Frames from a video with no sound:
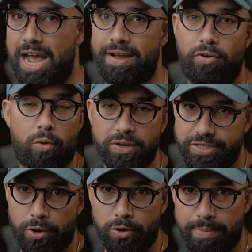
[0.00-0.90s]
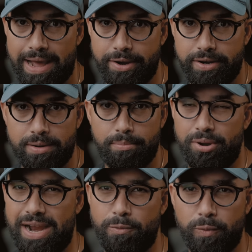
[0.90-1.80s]
I've always known about it,
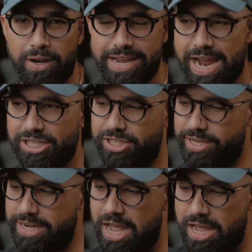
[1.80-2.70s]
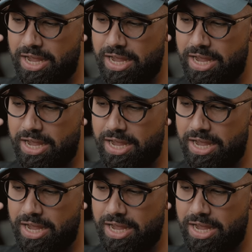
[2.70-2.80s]
but I really actually